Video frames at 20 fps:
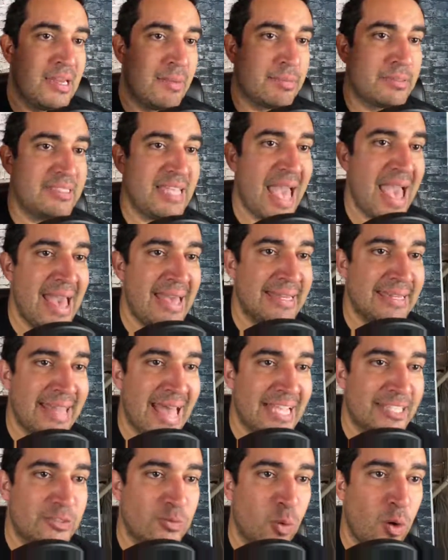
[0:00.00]
Number 10,
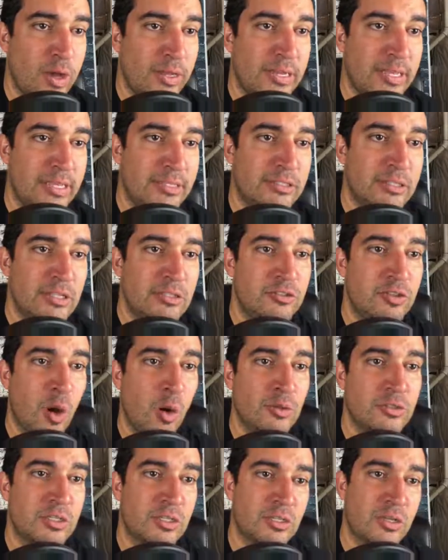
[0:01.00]
last one, is
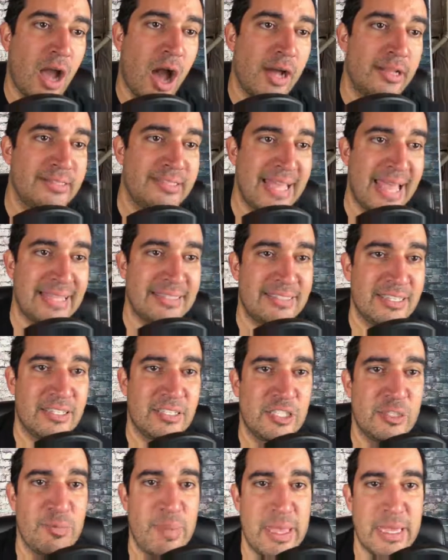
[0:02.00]
don't content
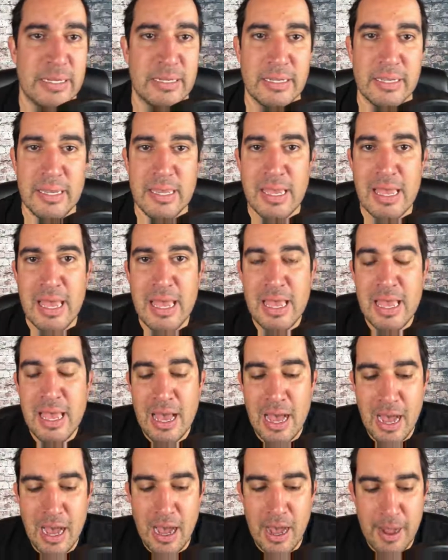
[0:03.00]
spin.
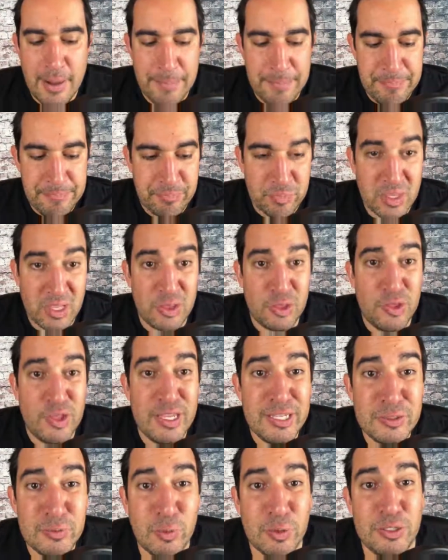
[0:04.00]

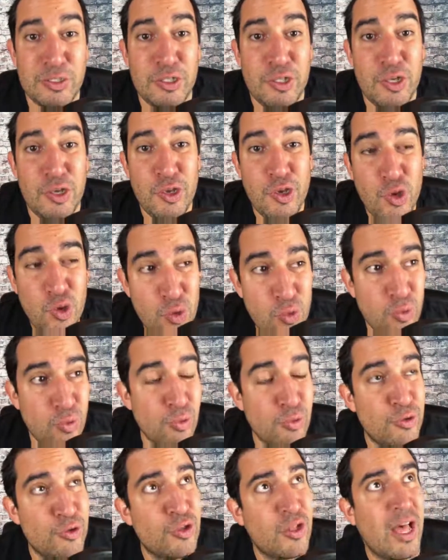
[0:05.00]
This was
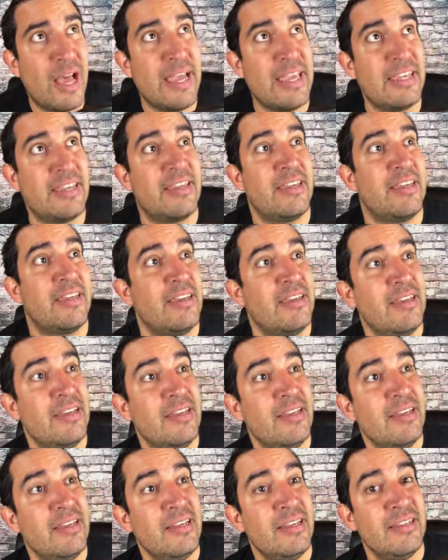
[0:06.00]
huge like
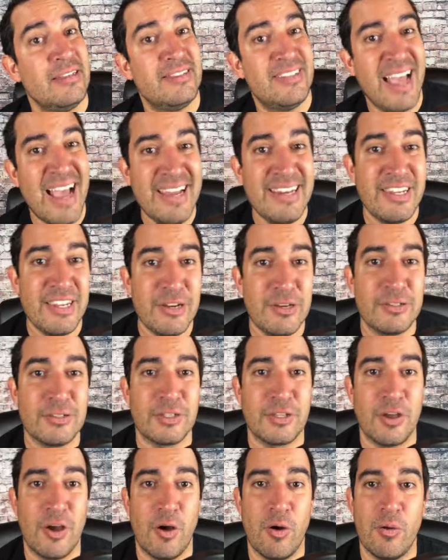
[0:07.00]
10
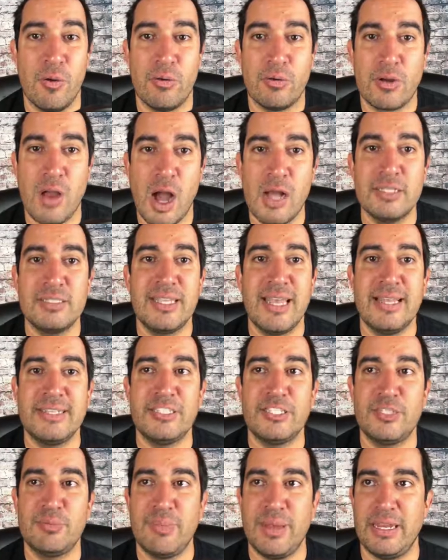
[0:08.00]
years ago,
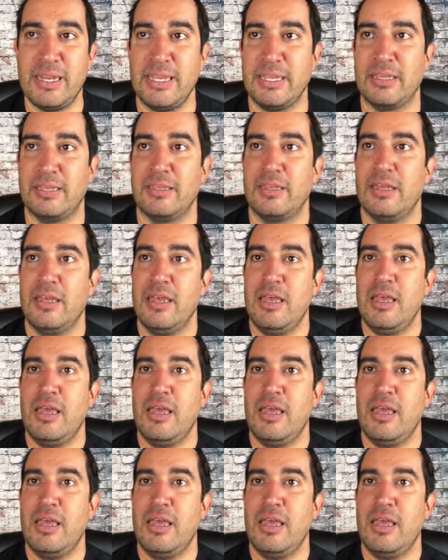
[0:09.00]
content spinning.